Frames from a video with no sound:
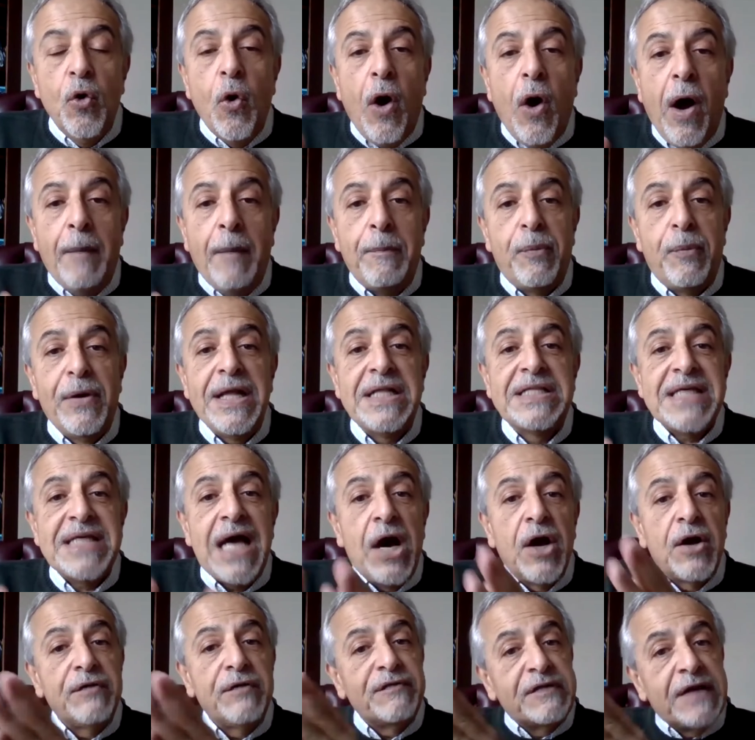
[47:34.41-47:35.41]
who
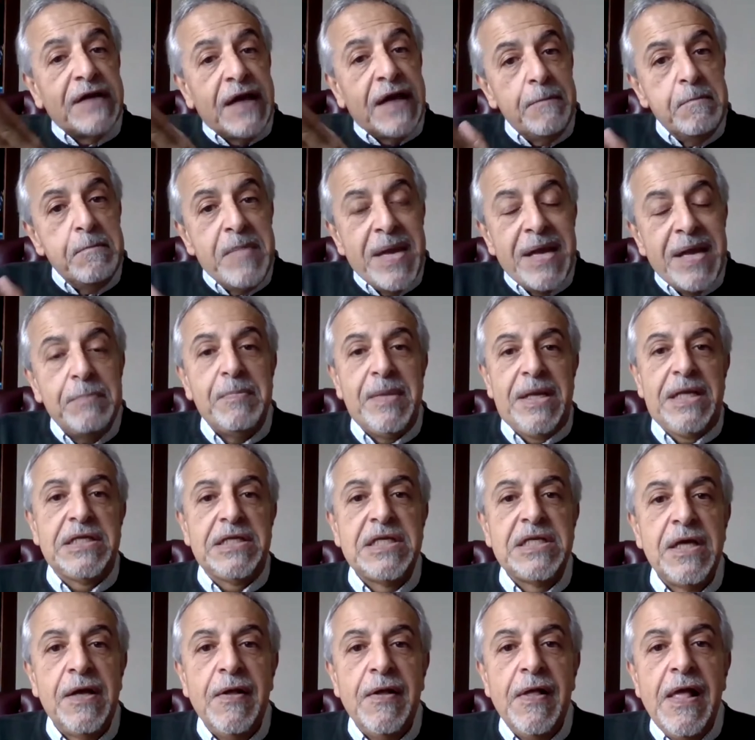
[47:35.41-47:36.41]
operates out of
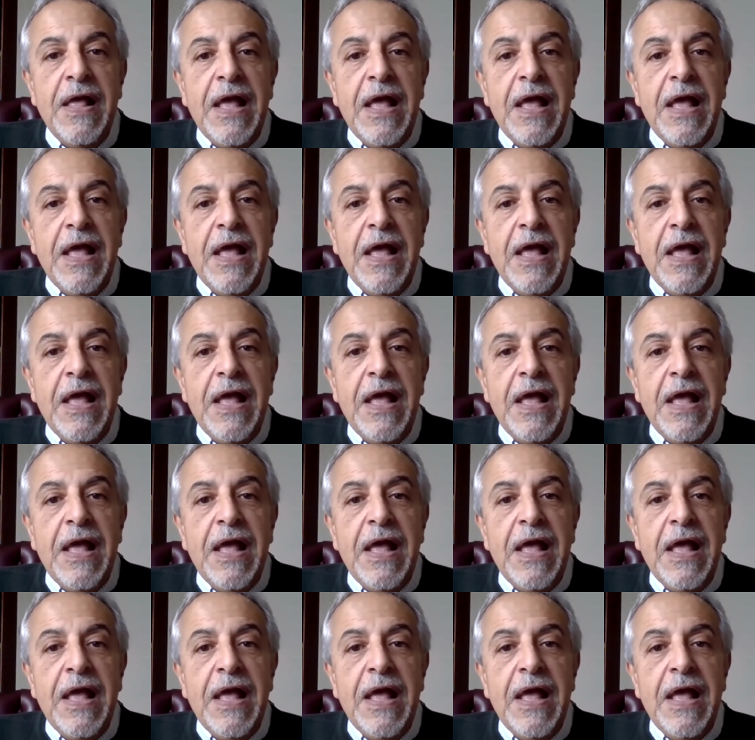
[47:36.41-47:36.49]
commitment,